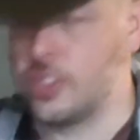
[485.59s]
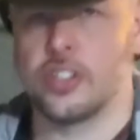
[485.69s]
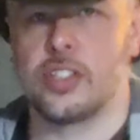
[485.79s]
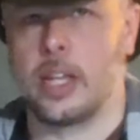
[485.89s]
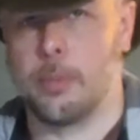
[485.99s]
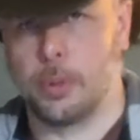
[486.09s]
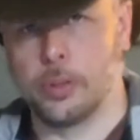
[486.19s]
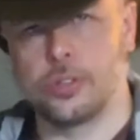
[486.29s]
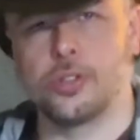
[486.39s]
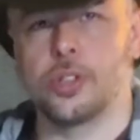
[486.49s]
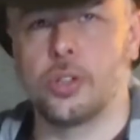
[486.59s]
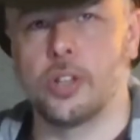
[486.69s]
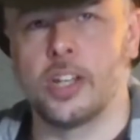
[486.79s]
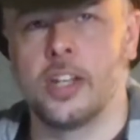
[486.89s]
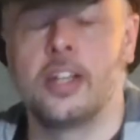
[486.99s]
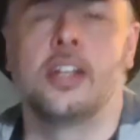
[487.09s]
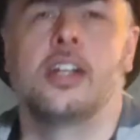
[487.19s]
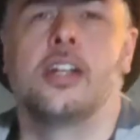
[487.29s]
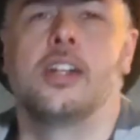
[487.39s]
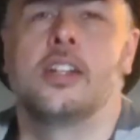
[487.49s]
just a pull stroke,
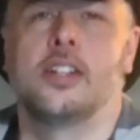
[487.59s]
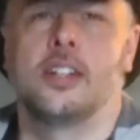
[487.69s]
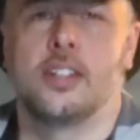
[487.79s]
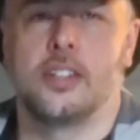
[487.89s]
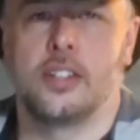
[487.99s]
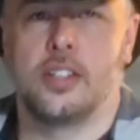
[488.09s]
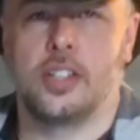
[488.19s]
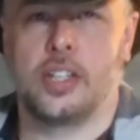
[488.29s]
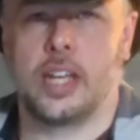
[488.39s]
you